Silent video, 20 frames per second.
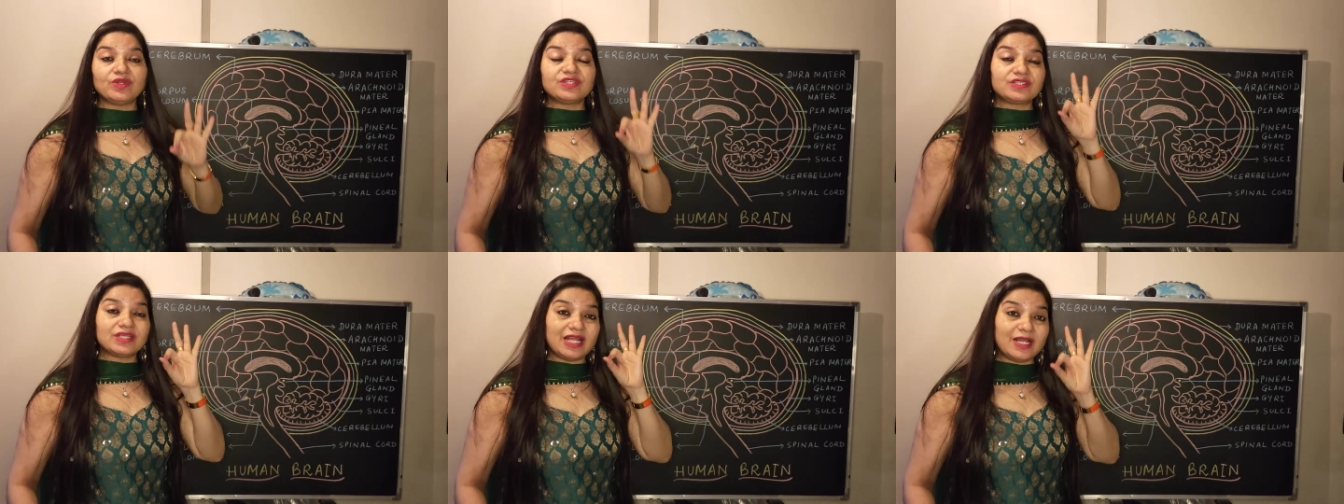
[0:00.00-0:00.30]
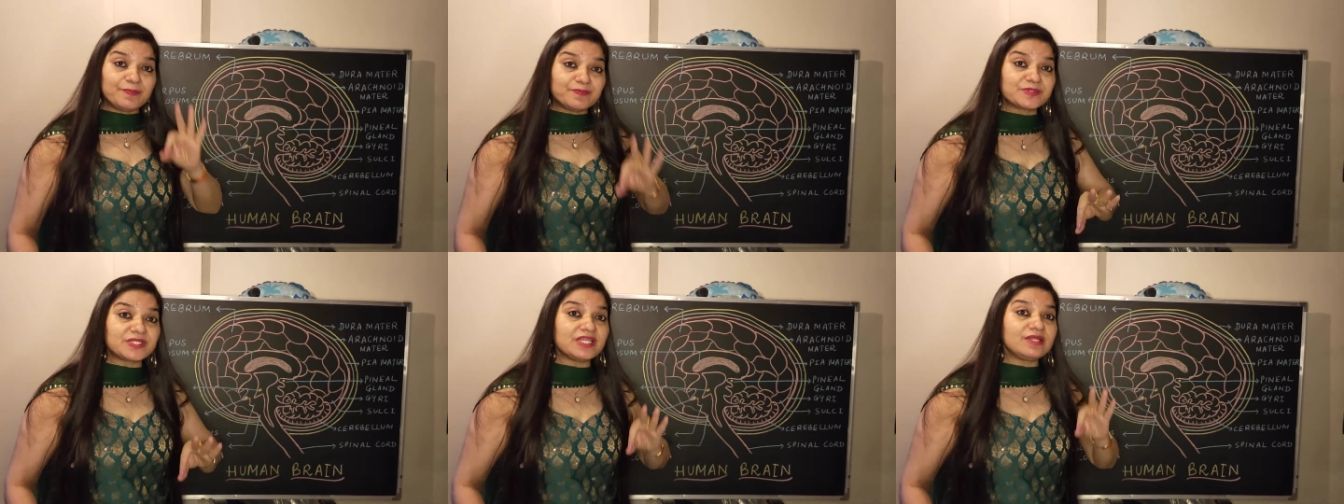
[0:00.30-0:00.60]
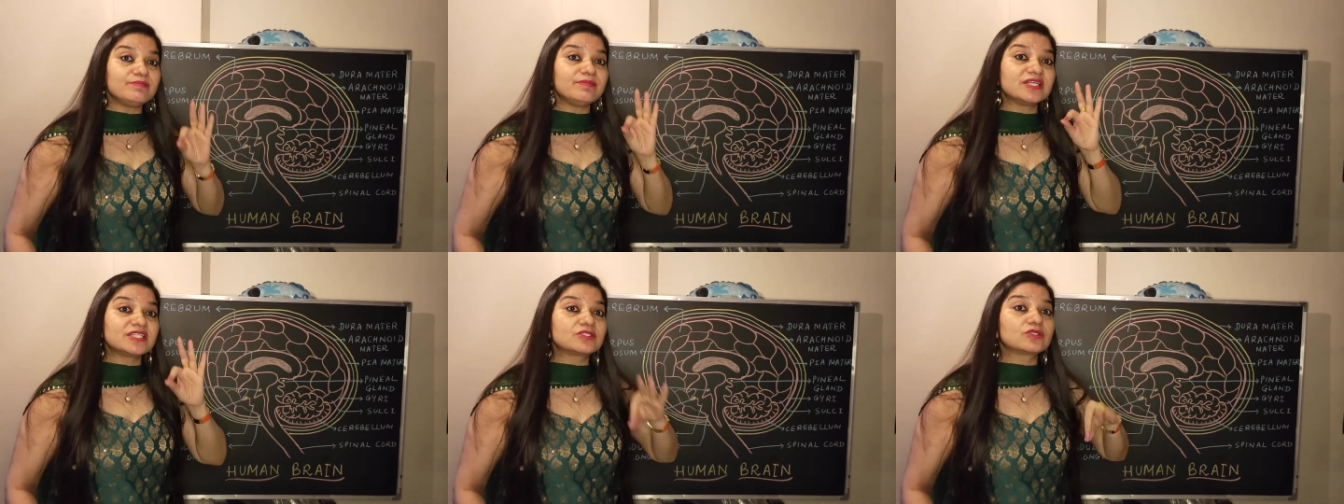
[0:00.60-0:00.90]
which helps
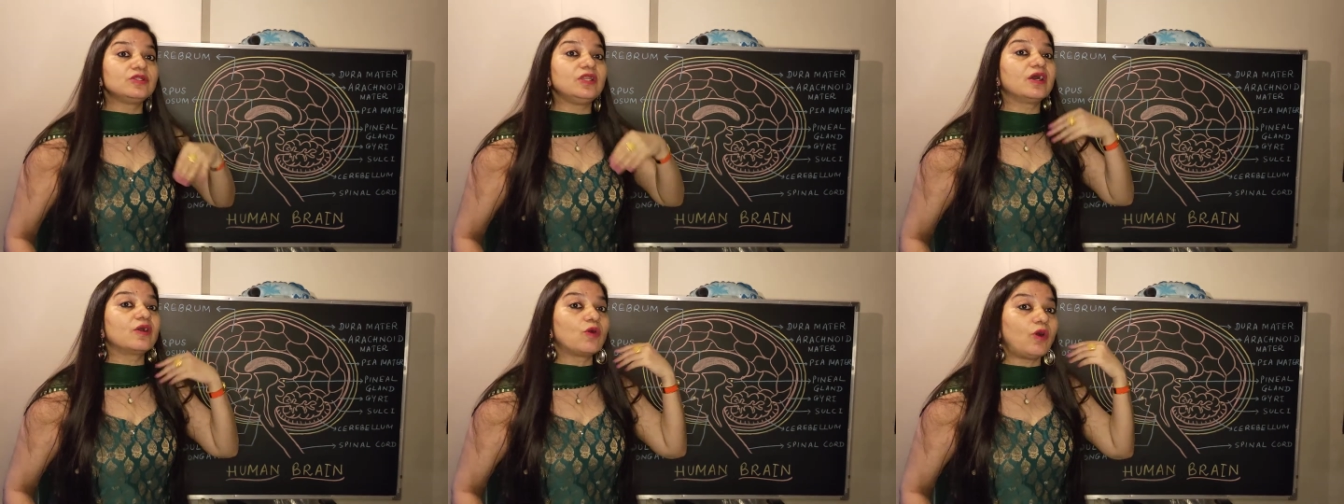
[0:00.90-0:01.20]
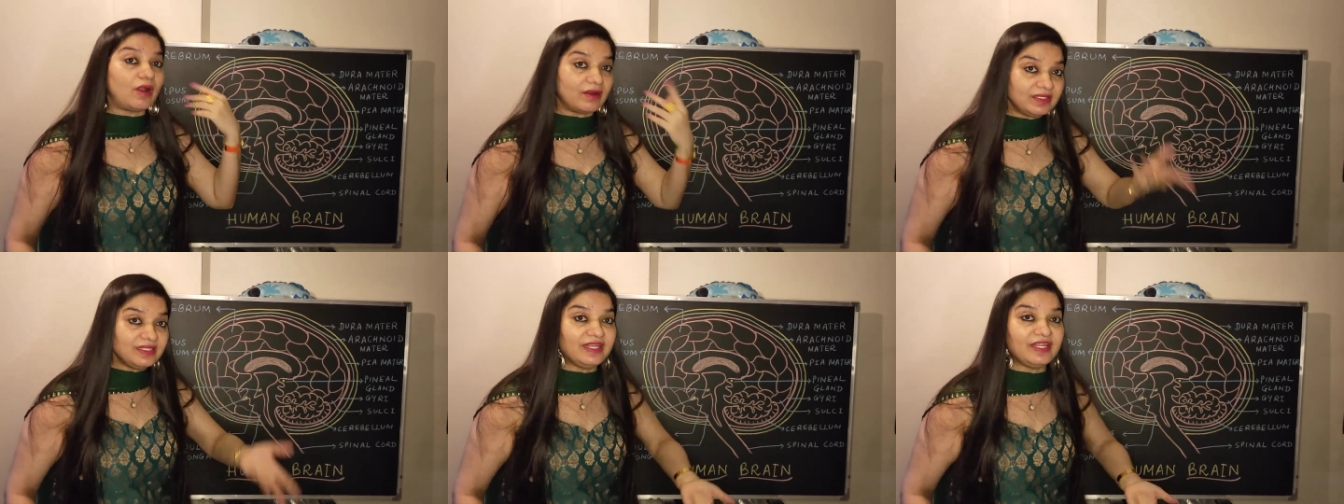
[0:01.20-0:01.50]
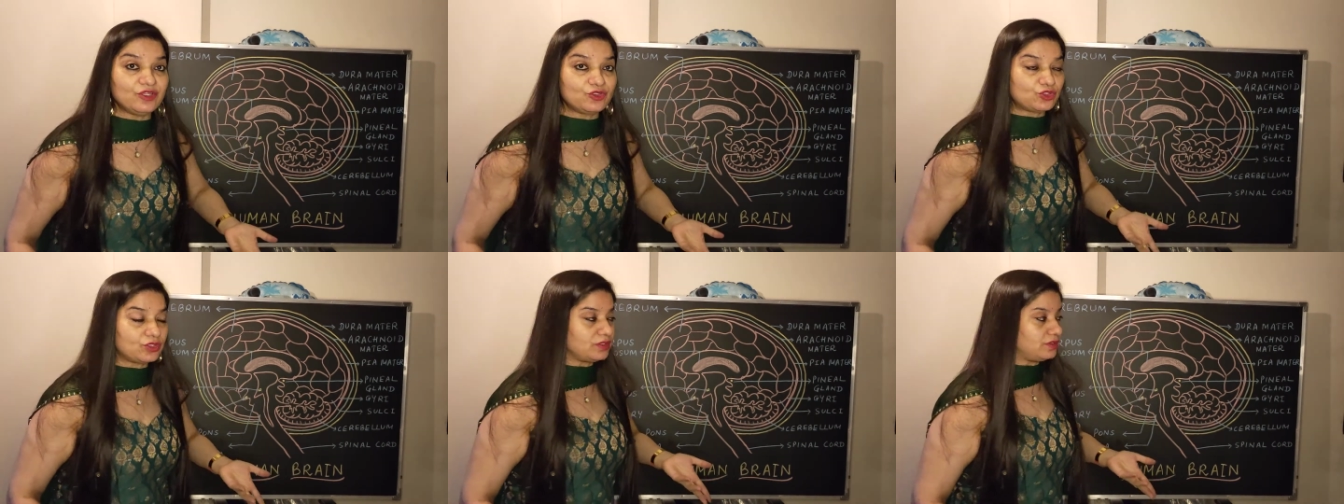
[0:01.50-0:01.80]
in muscular
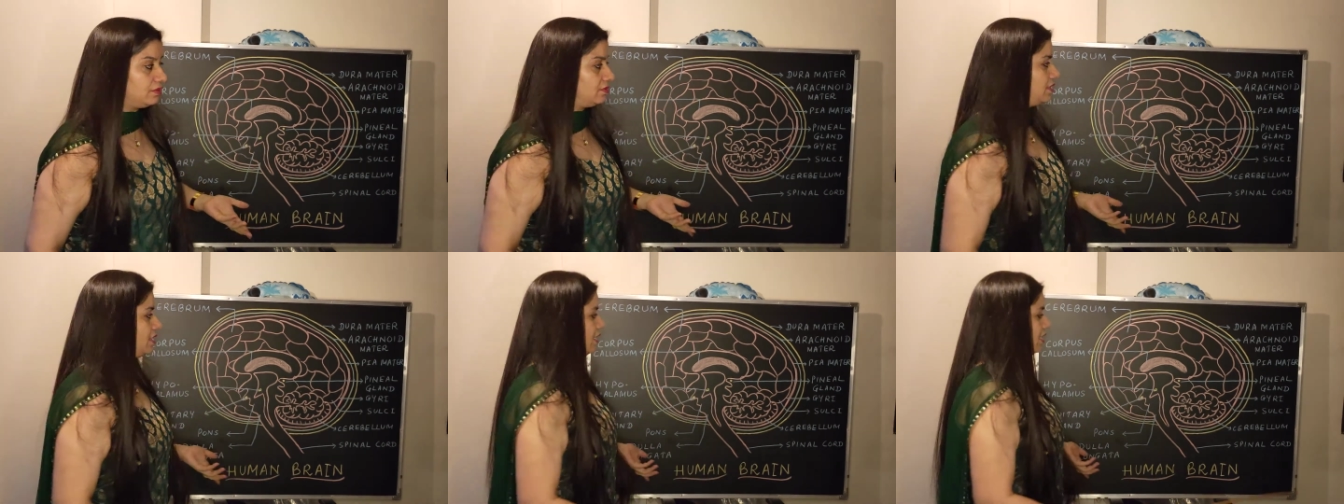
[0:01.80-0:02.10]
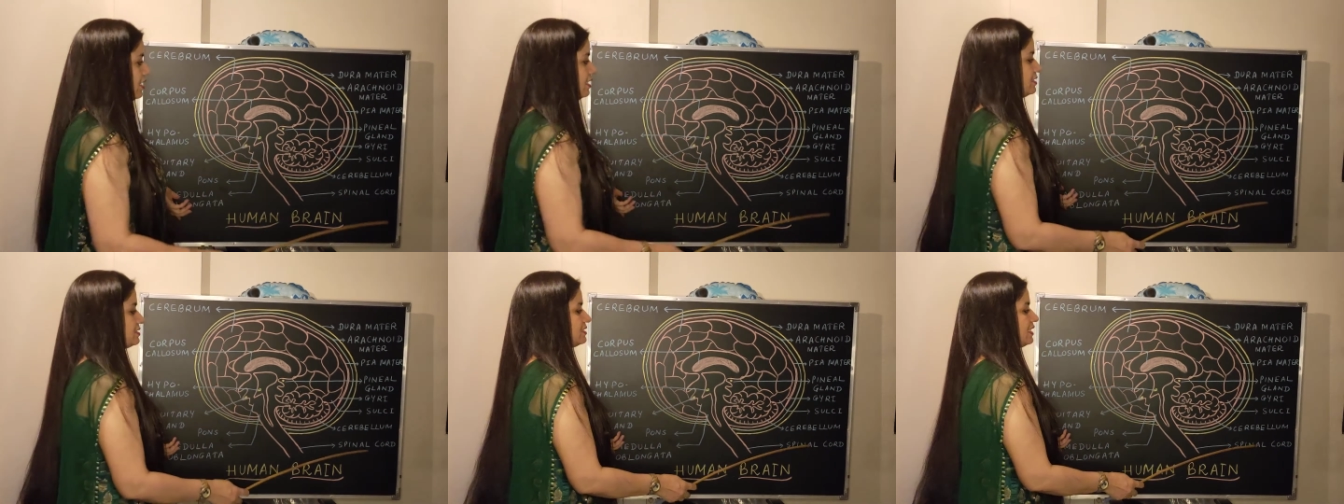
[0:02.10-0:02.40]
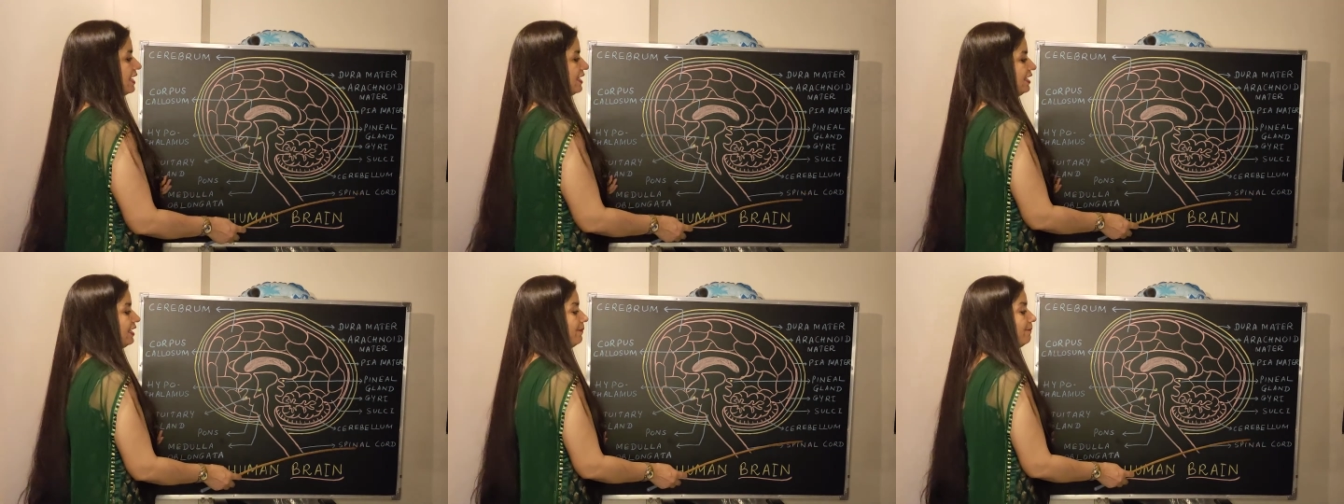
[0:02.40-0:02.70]
coordination,
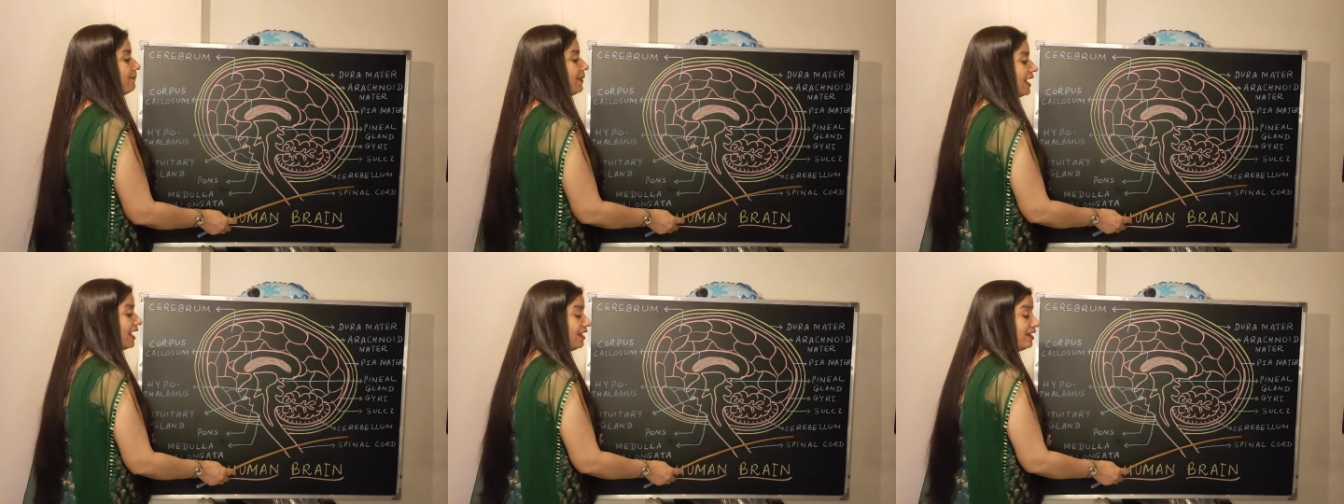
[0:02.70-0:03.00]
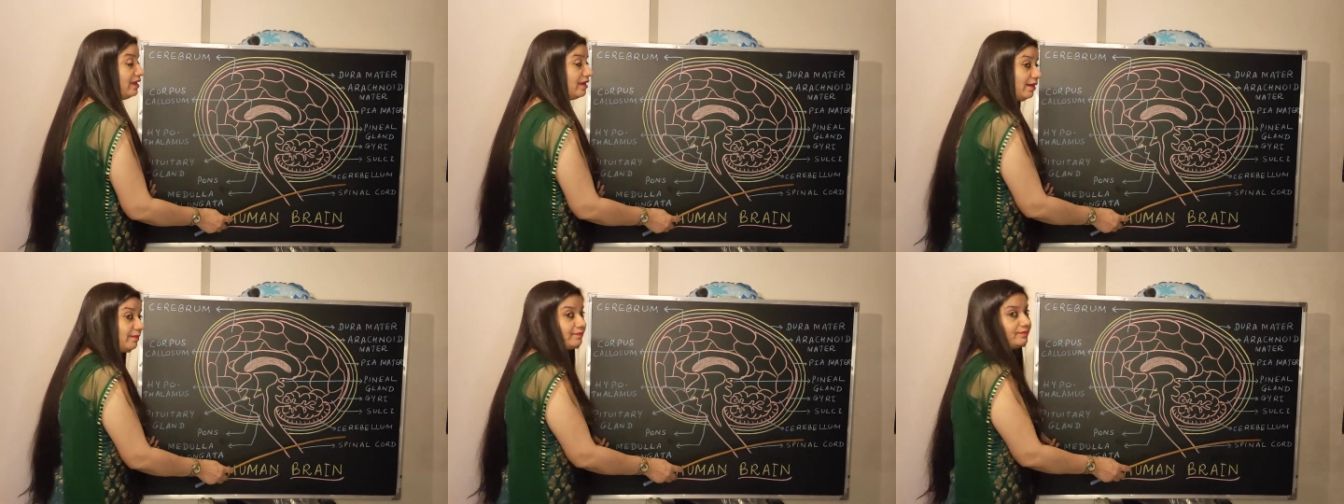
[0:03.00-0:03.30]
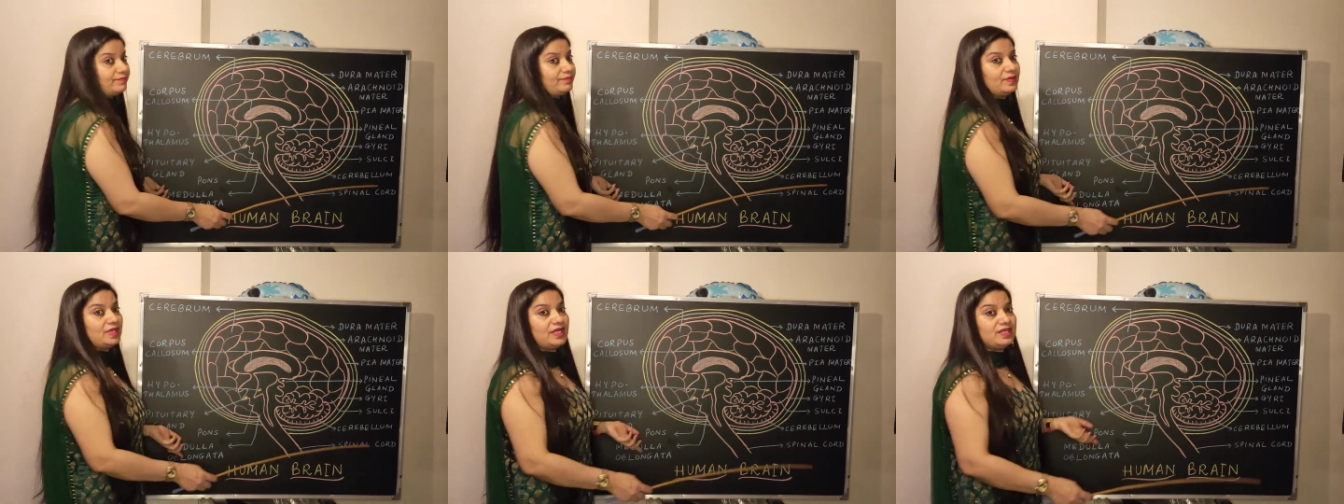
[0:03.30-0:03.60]

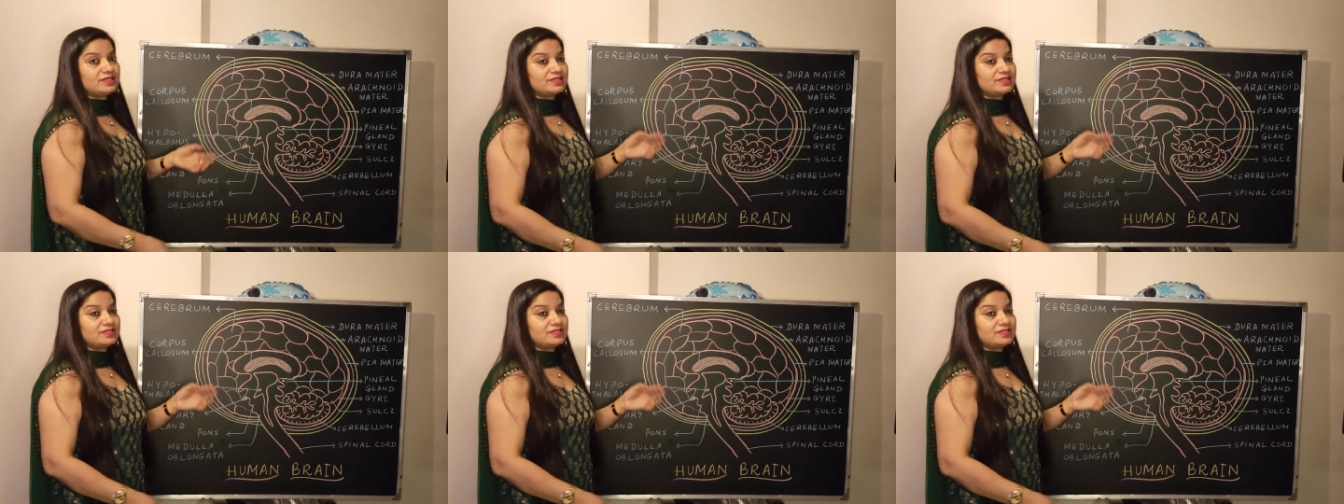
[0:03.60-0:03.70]
cerebellum.